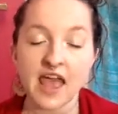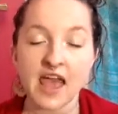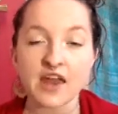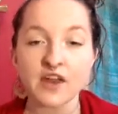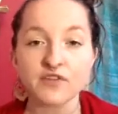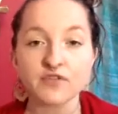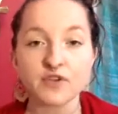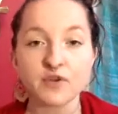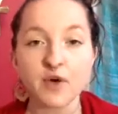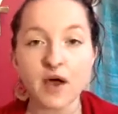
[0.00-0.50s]

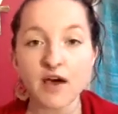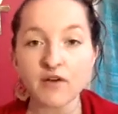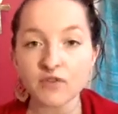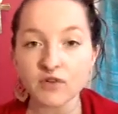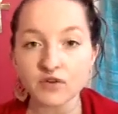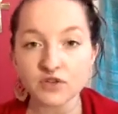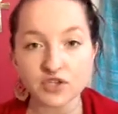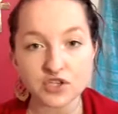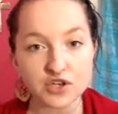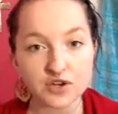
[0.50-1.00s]
And if you have
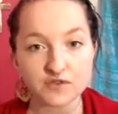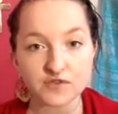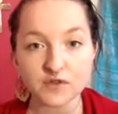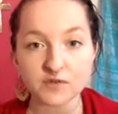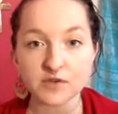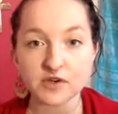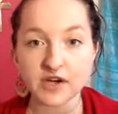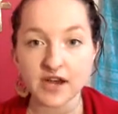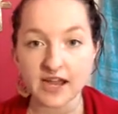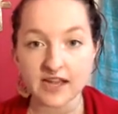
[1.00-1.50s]
old shit
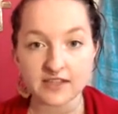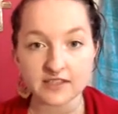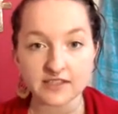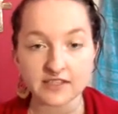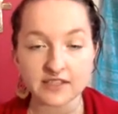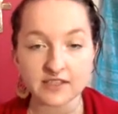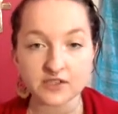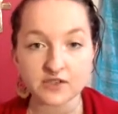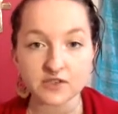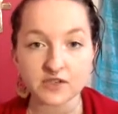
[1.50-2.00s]
from your
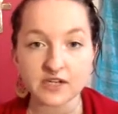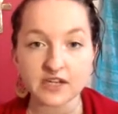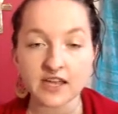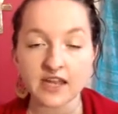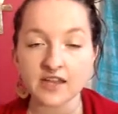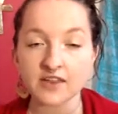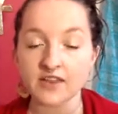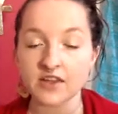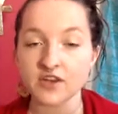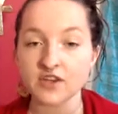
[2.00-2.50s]

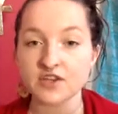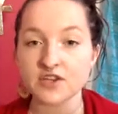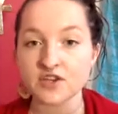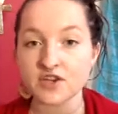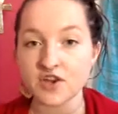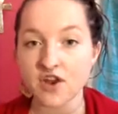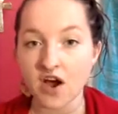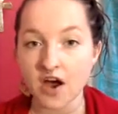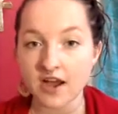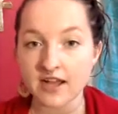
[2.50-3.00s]
ancestry that's
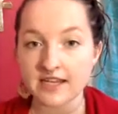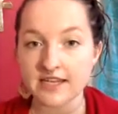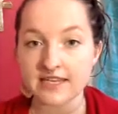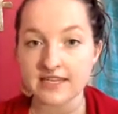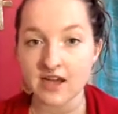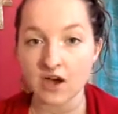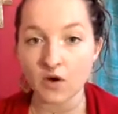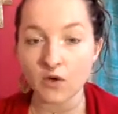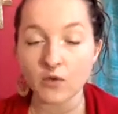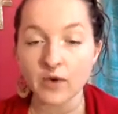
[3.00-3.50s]
not
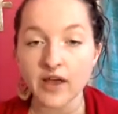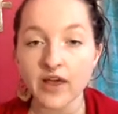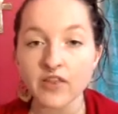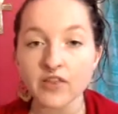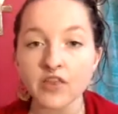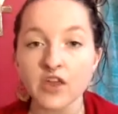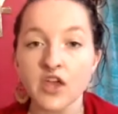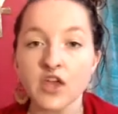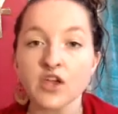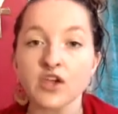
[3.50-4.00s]
dealt
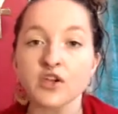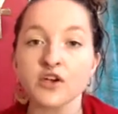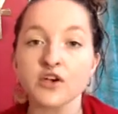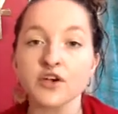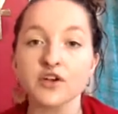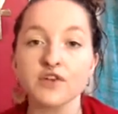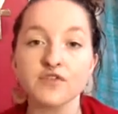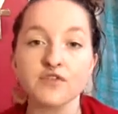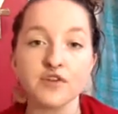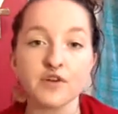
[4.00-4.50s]
with, you're
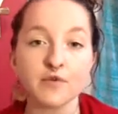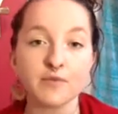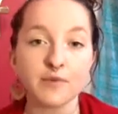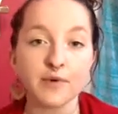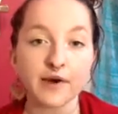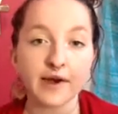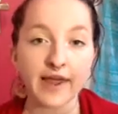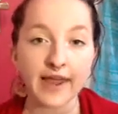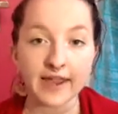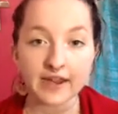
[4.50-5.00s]
going to feel
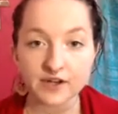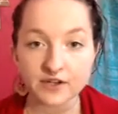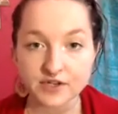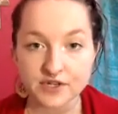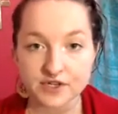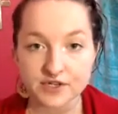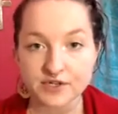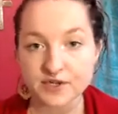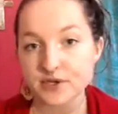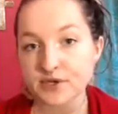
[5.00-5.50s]
more
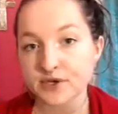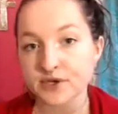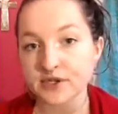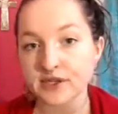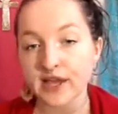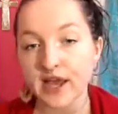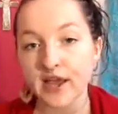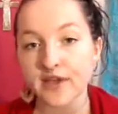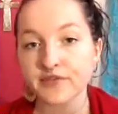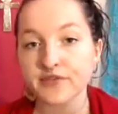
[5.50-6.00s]
anxious in your
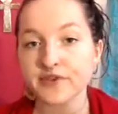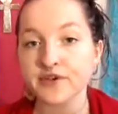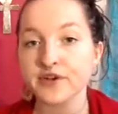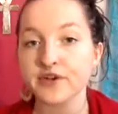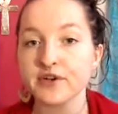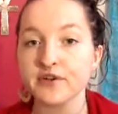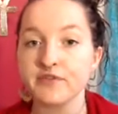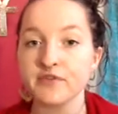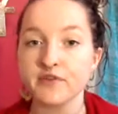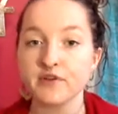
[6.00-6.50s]
life. You're
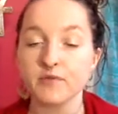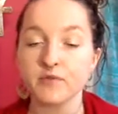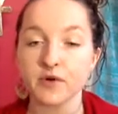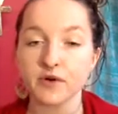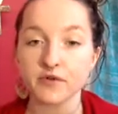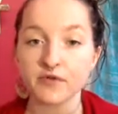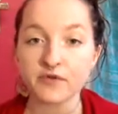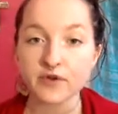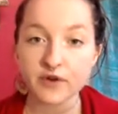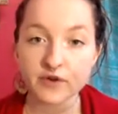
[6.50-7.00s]
going to feel
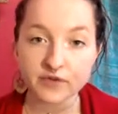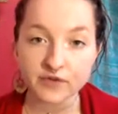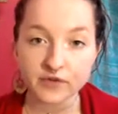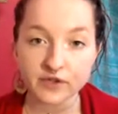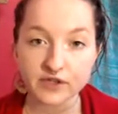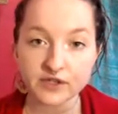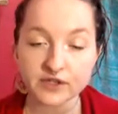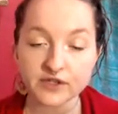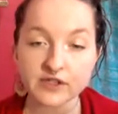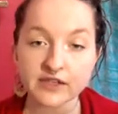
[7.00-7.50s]
more
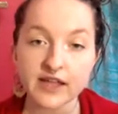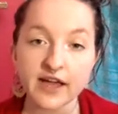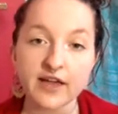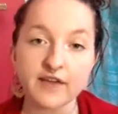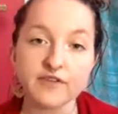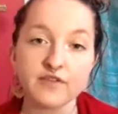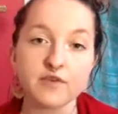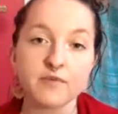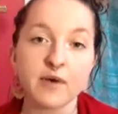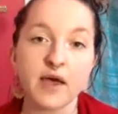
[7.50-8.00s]
fearful in your
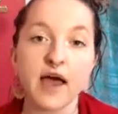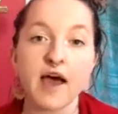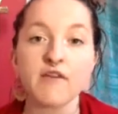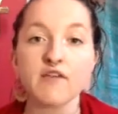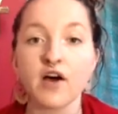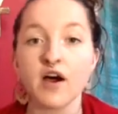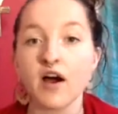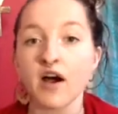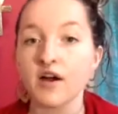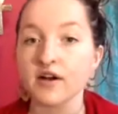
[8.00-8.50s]
life. You might have
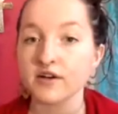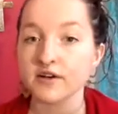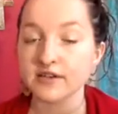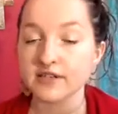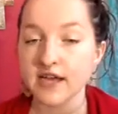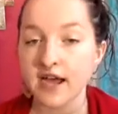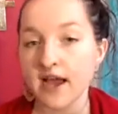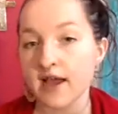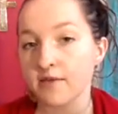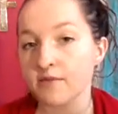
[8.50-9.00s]
a harder
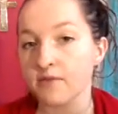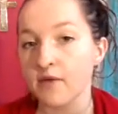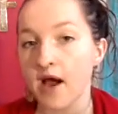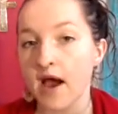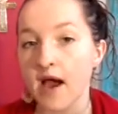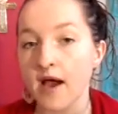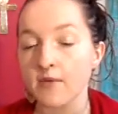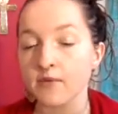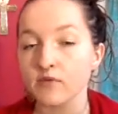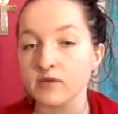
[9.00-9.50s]
time
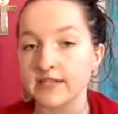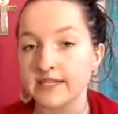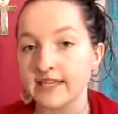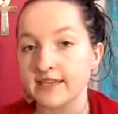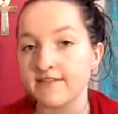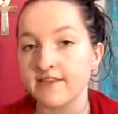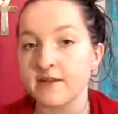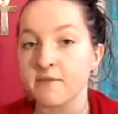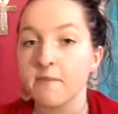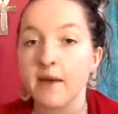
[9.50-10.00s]

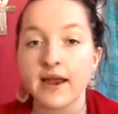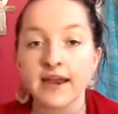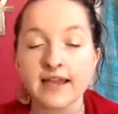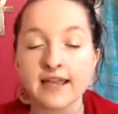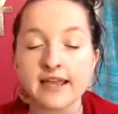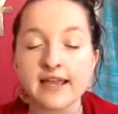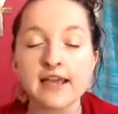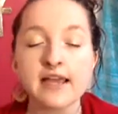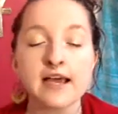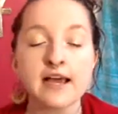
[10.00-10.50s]
receiving
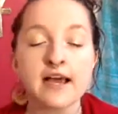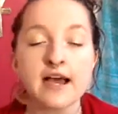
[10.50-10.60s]
money.